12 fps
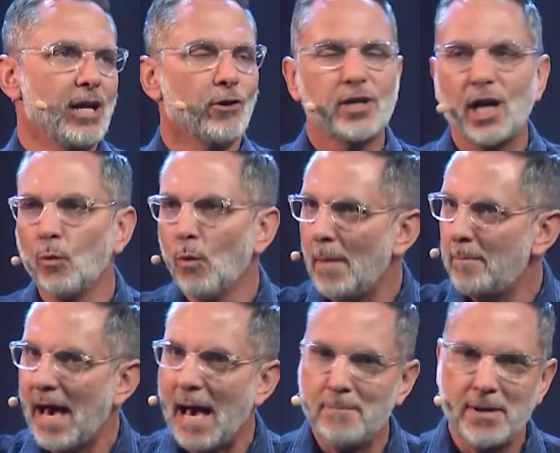I don't care
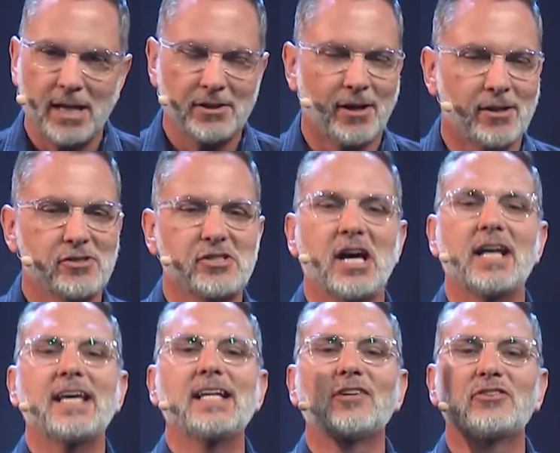what Pat Benatar
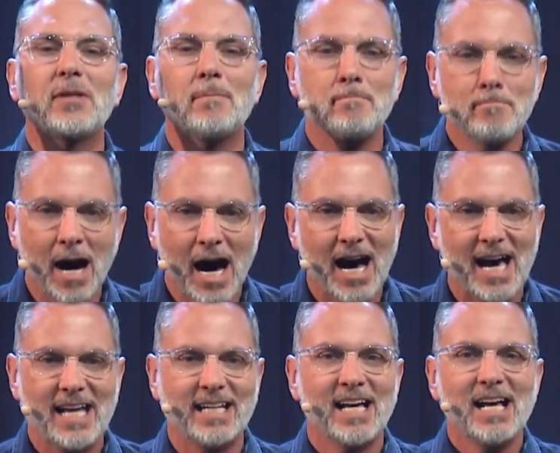said, it is the
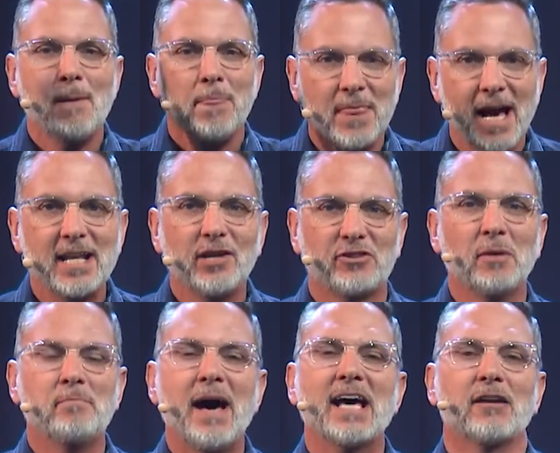mind that is
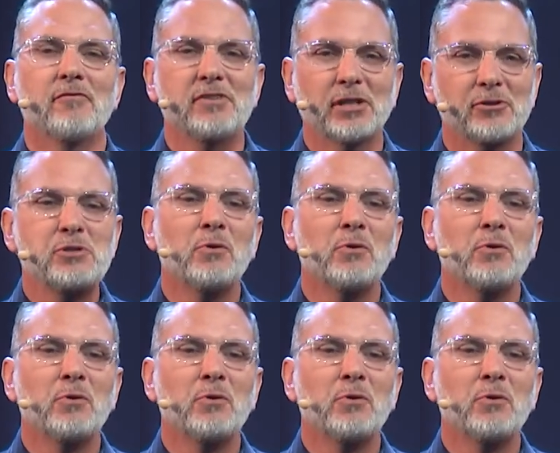the battlefield.